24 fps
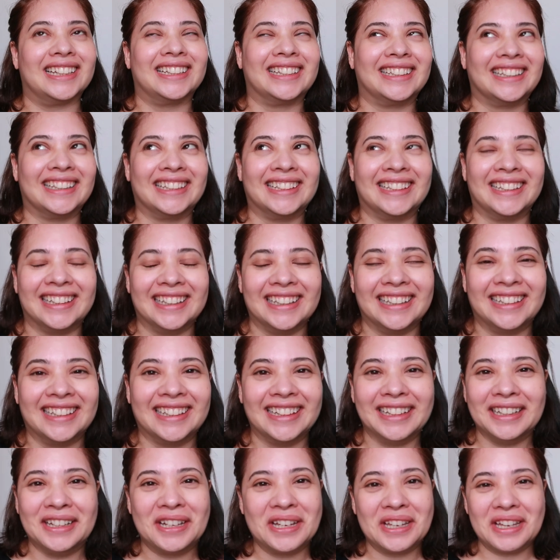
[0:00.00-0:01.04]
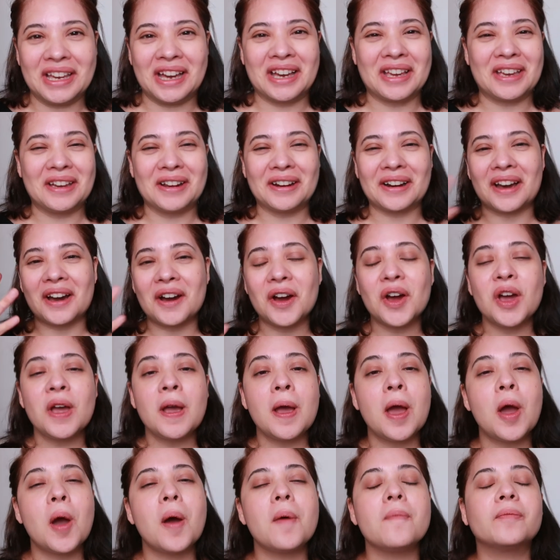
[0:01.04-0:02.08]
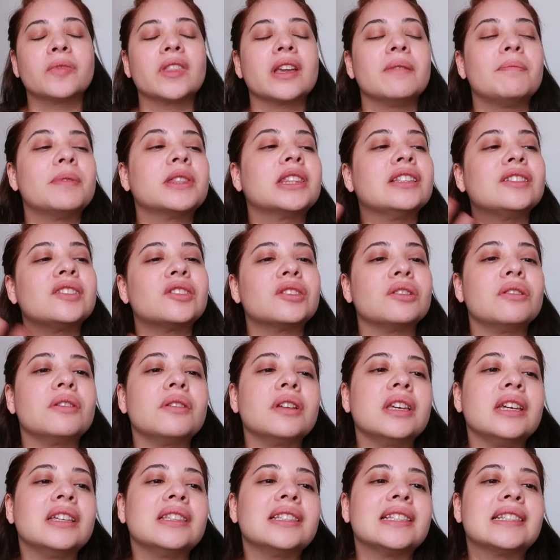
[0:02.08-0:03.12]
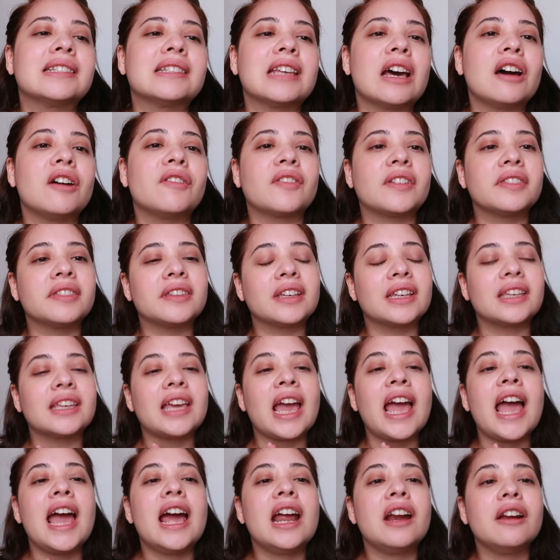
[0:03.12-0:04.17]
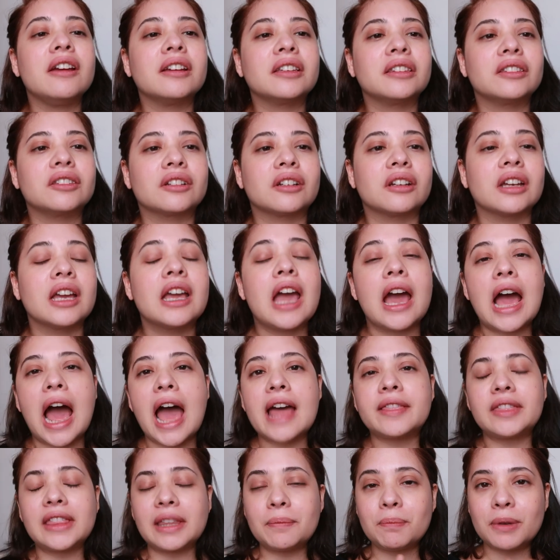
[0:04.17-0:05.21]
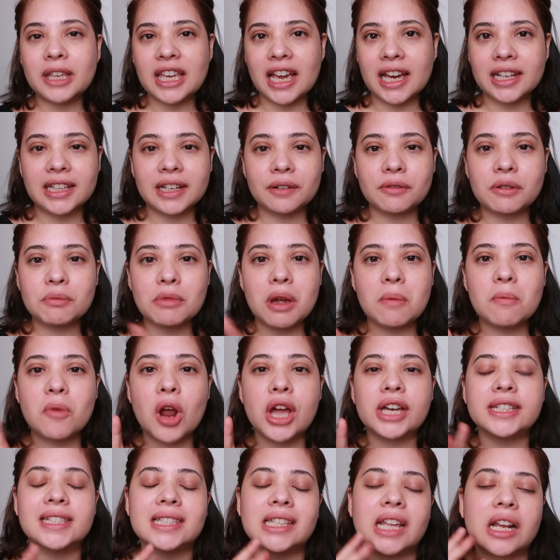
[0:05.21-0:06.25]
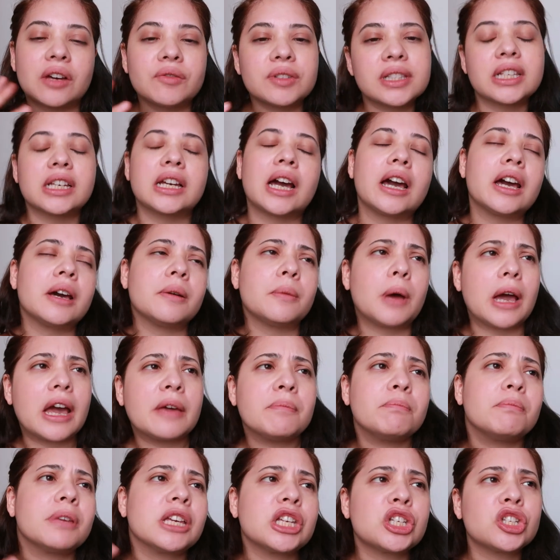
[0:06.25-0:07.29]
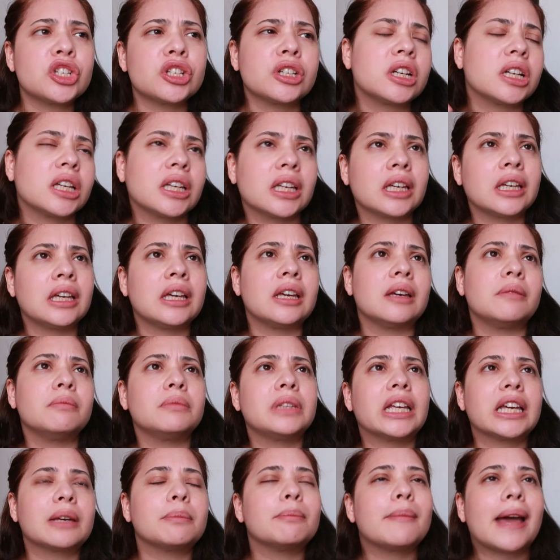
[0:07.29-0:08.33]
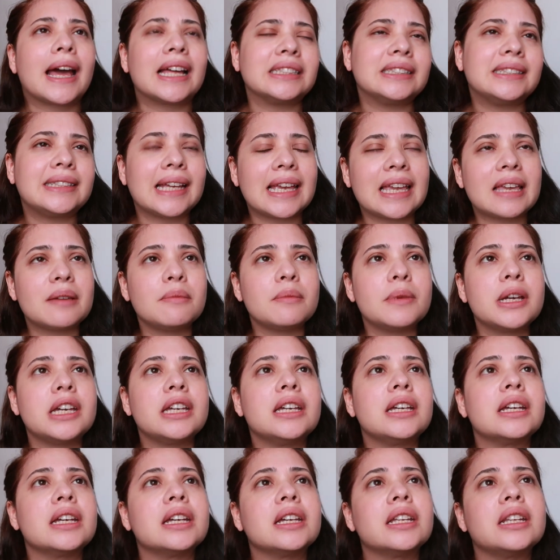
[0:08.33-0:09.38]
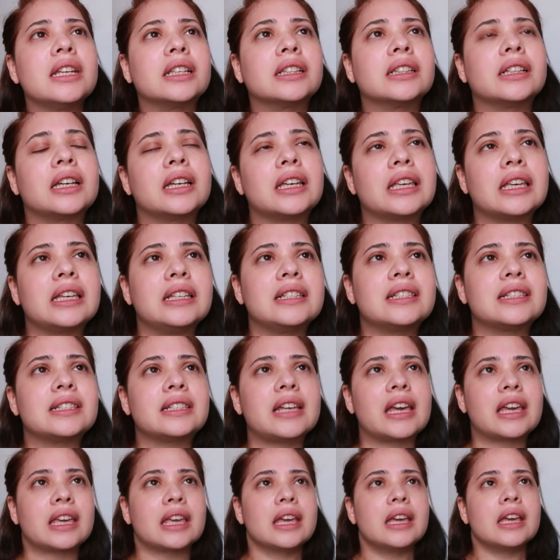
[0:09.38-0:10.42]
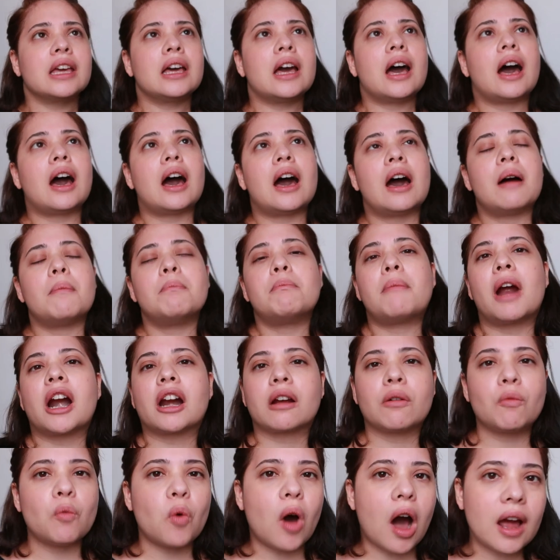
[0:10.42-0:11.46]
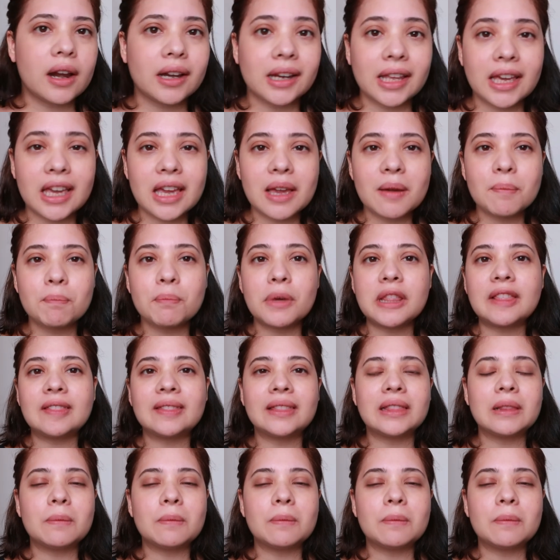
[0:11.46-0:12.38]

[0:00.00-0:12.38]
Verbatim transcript: it. You know? But the story itself and the character, at the beginning, remember I said, I was like, oh, I'm picturing him like Matt Damon, and like he's like Mark Watney, but